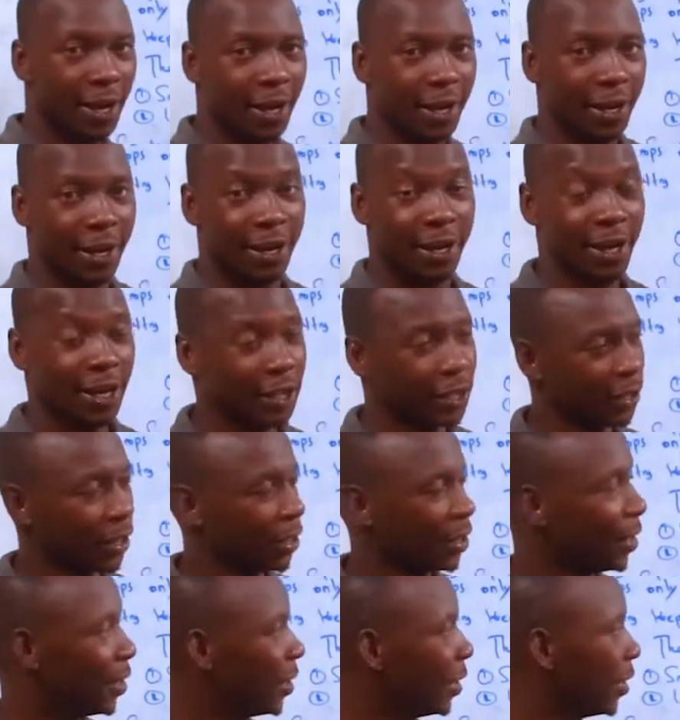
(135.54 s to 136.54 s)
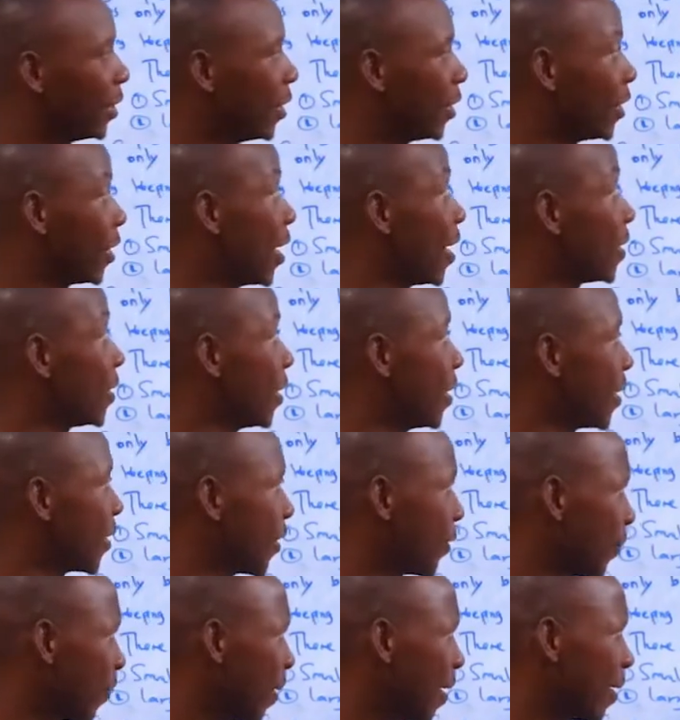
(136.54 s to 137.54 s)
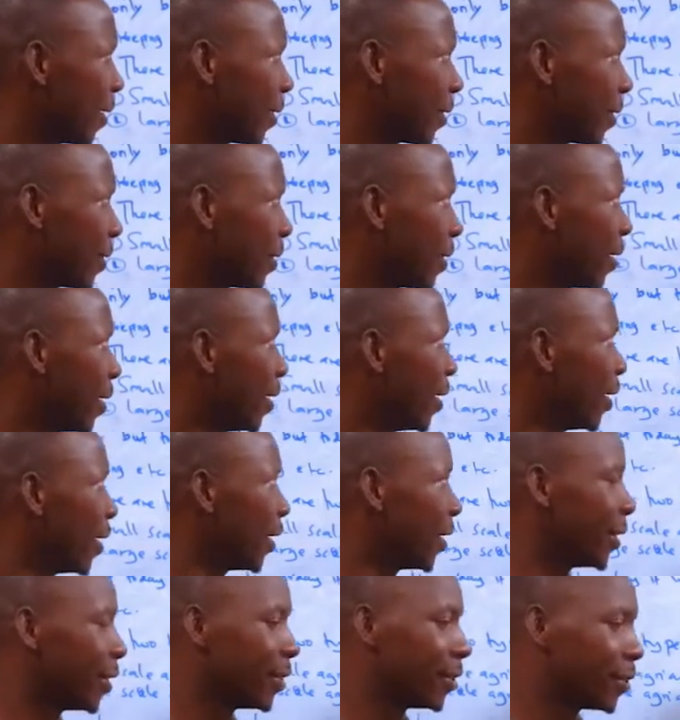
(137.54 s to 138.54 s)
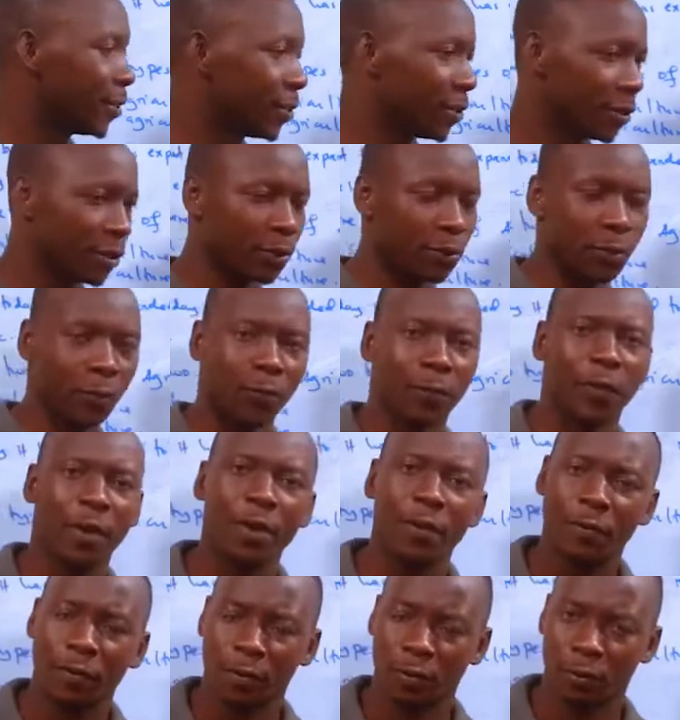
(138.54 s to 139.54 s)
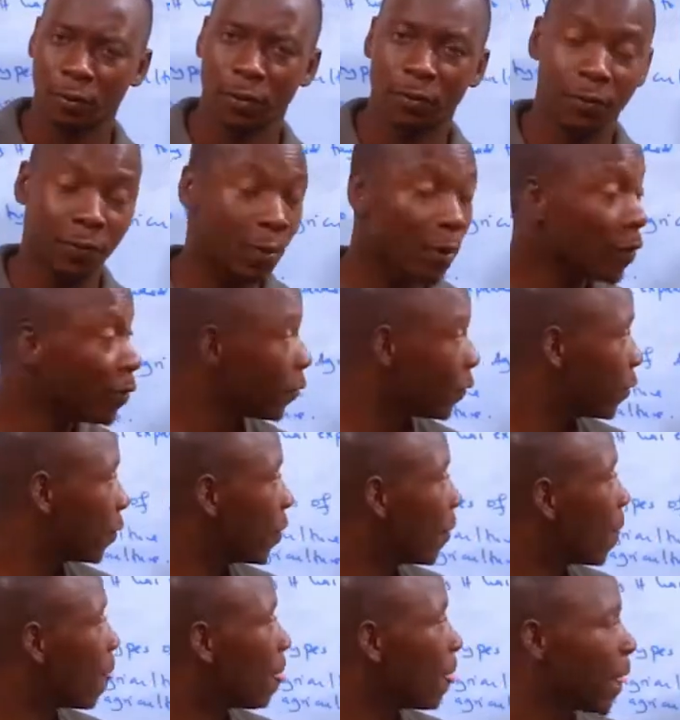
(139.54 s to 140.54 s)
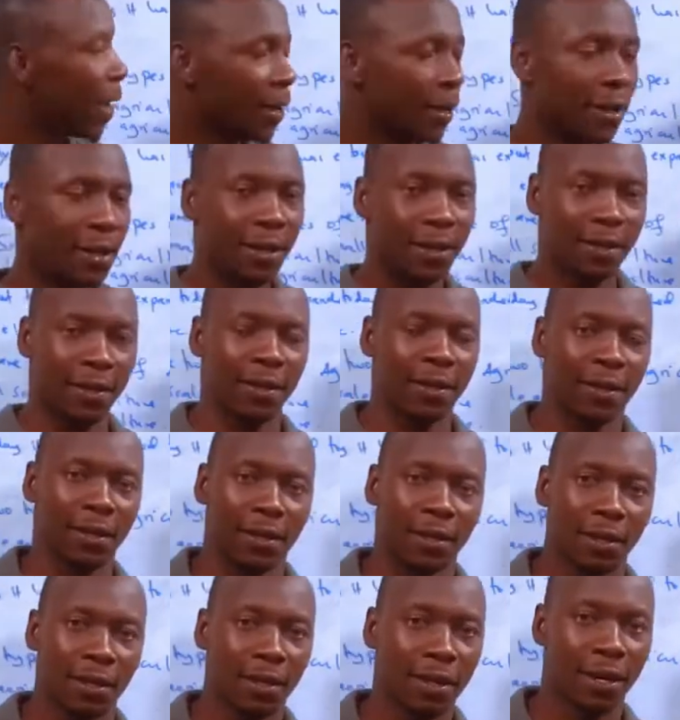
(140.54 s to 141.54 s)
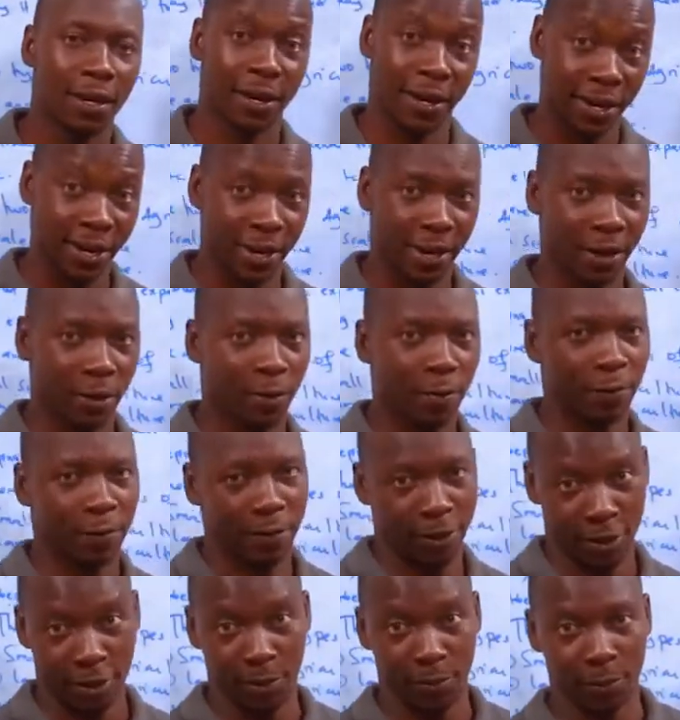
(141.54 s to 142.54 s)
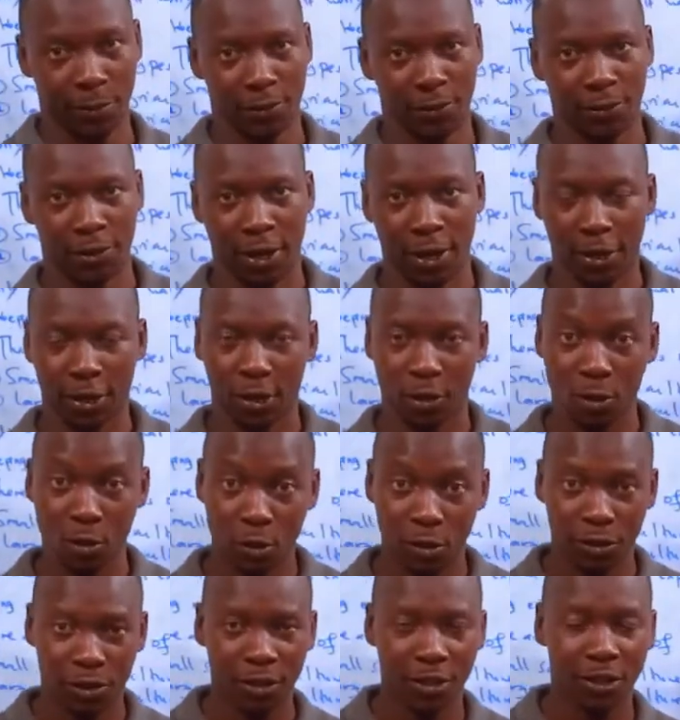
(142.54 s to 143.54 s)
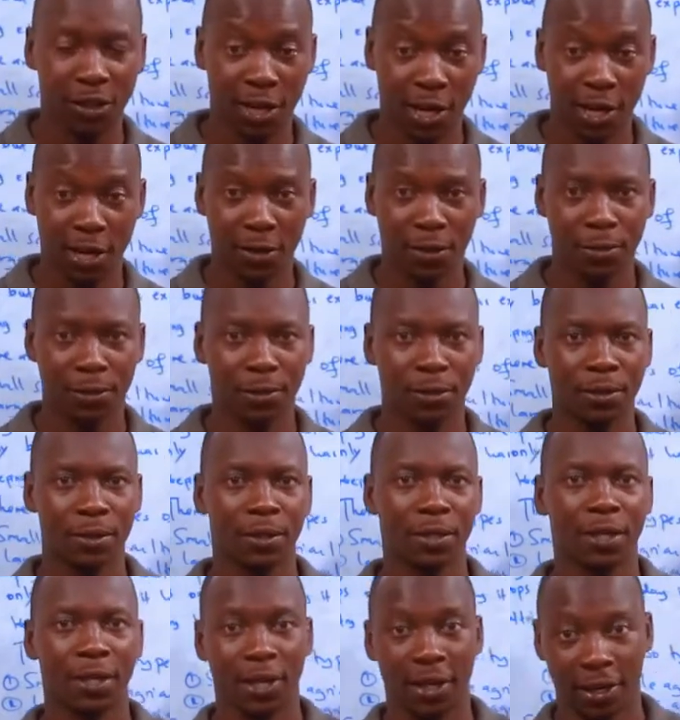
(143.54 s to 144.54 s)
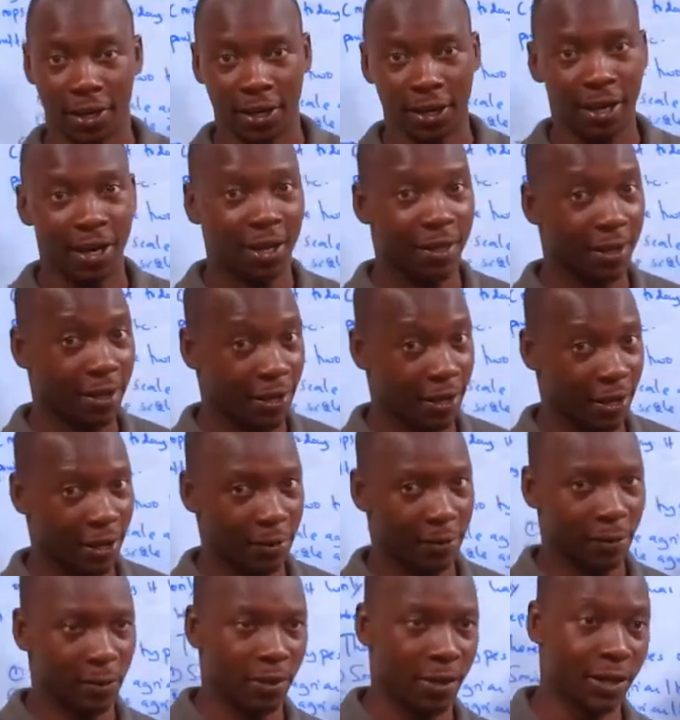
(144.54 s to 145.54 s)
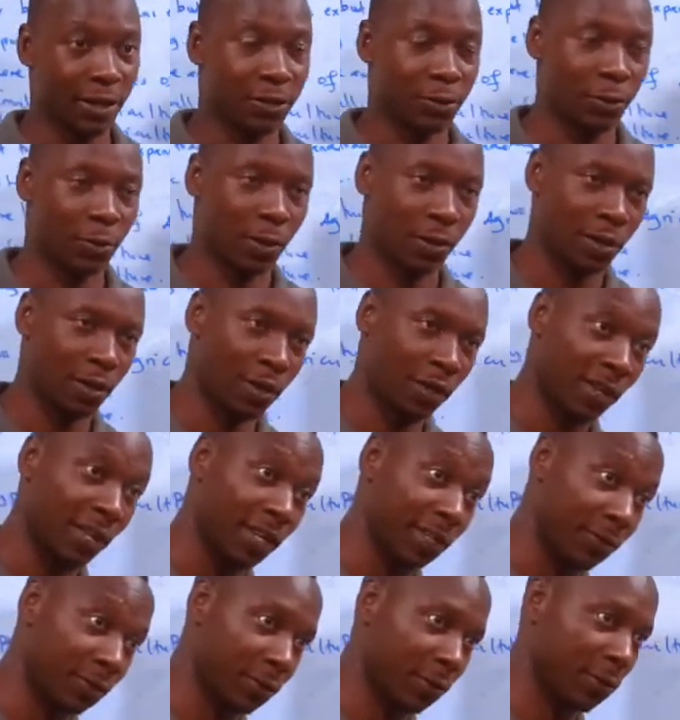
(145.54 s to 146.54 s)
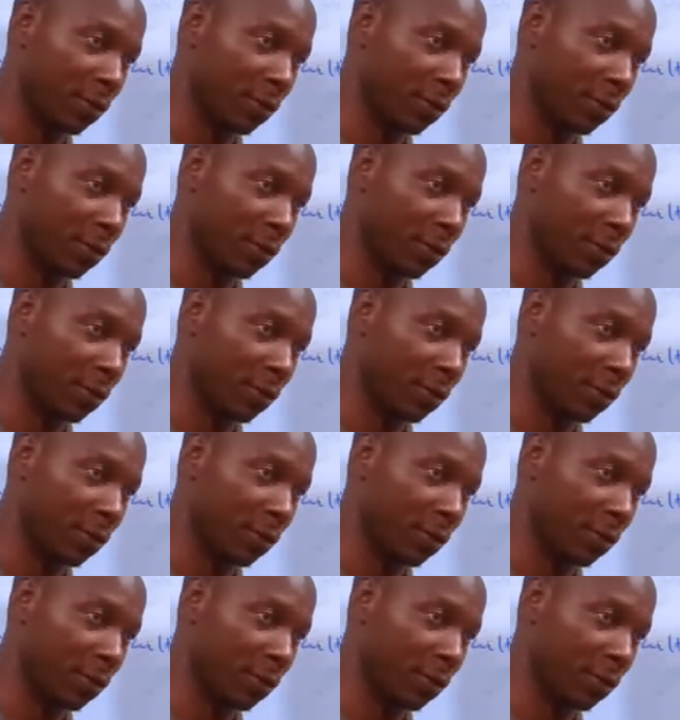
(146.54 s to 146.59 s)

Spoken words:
agriculture it has expanded and to involve the rearing of animals like goat, cow, and the other animals that you